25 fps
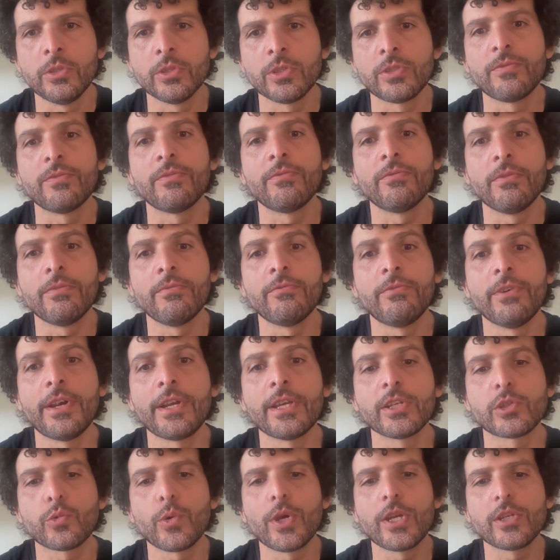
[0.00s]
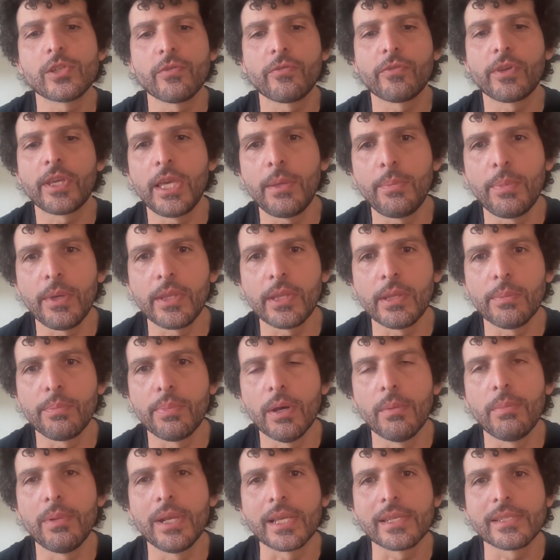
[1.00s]
just various ways of keeping the
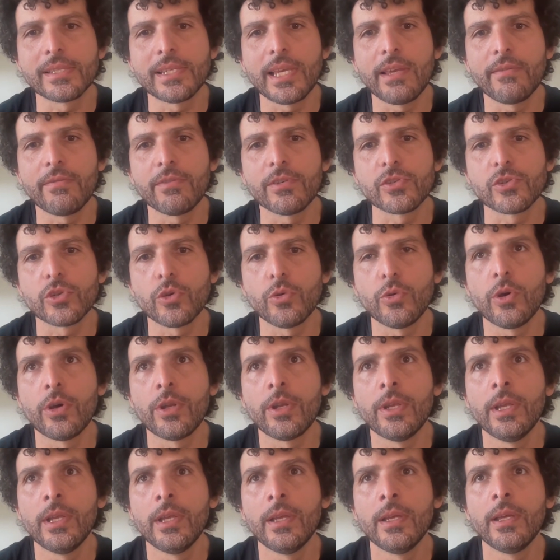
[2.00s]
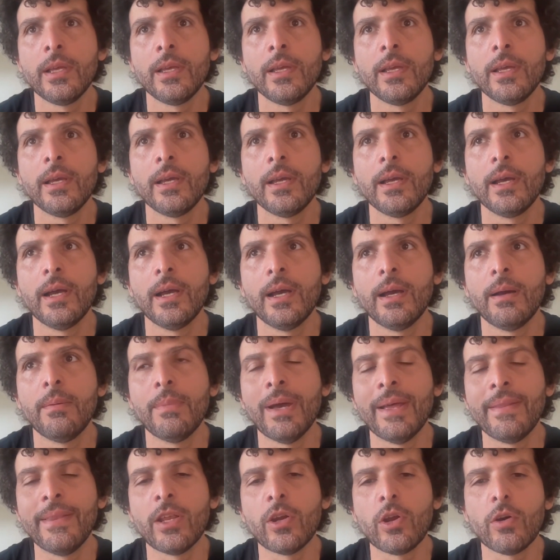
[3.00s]
public safe and so on.
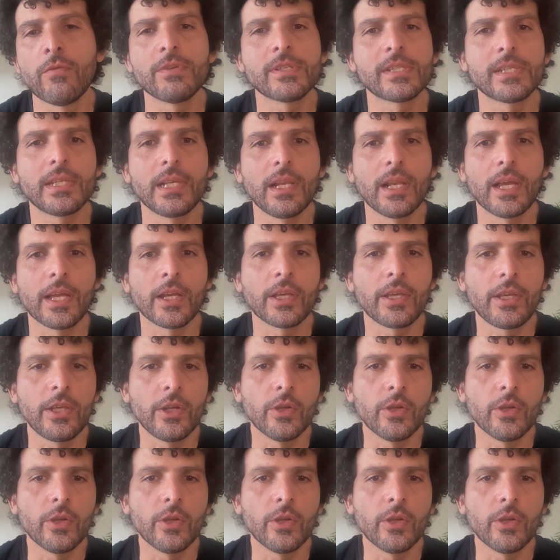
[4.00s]
And then obviously